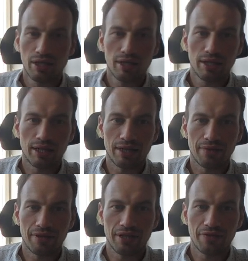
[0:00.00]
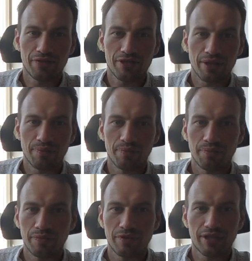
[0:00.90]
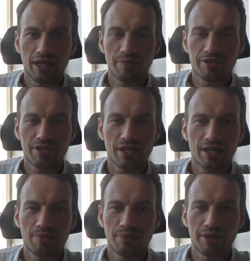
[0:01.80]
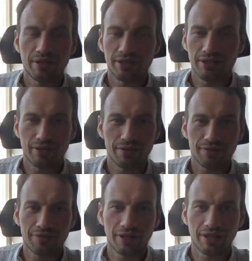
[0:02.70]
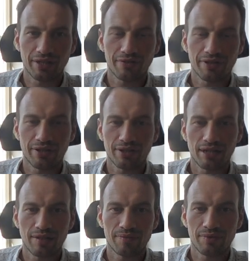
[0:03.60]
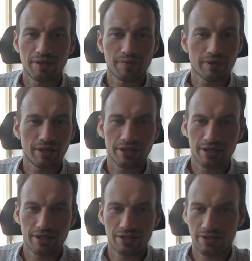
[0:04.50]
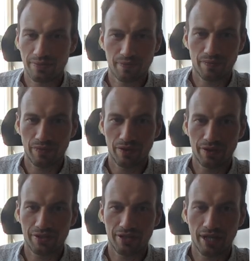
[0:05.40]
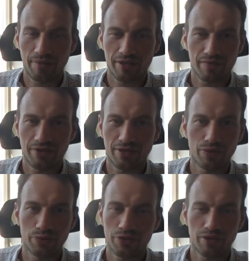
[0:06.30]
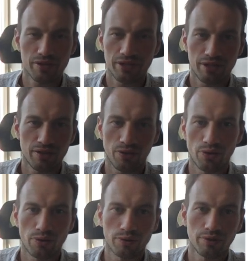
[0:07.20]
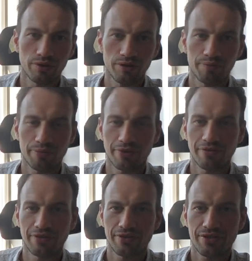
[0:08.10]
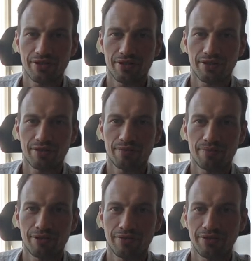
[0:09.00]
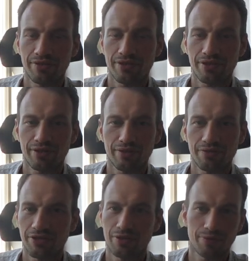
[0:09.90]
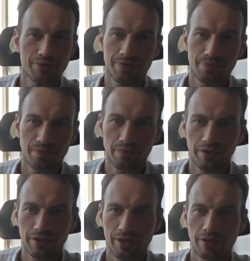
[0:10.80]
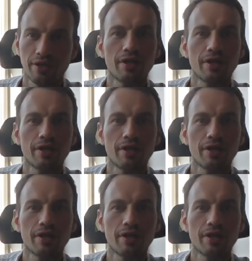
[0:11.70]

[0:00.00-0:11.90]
Yeah, we have some time step and final time times, and this is the same as we used in all the previous videos, basically.